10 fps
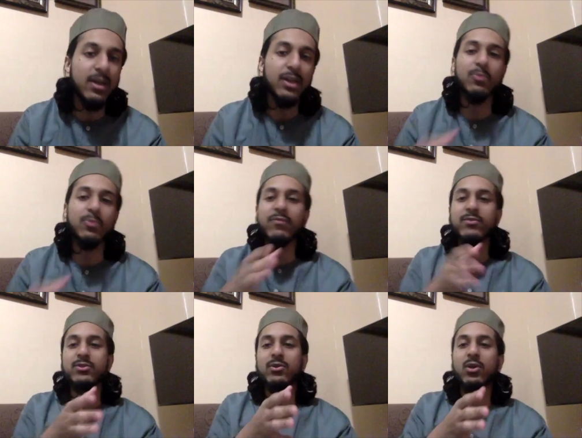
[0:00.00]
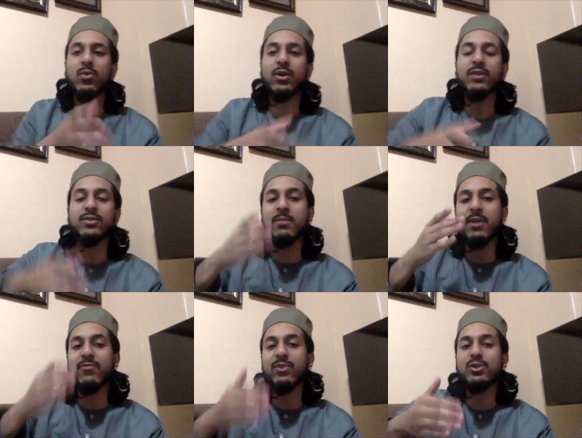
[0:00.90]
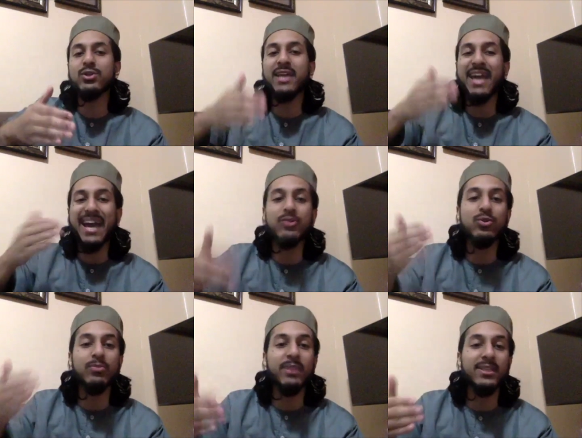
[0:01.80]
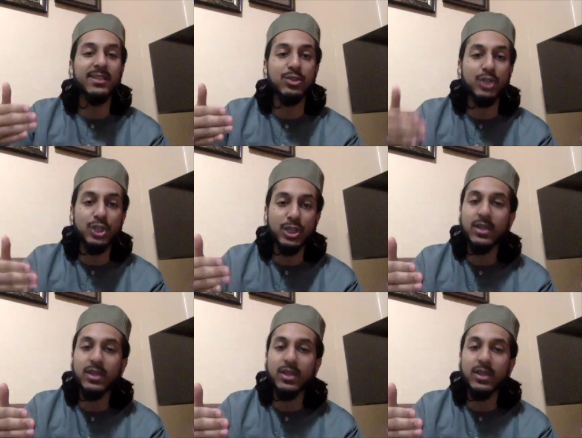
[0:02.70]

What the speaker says: the Prophet sallallahu alaihi wasallam eventually had to make the decision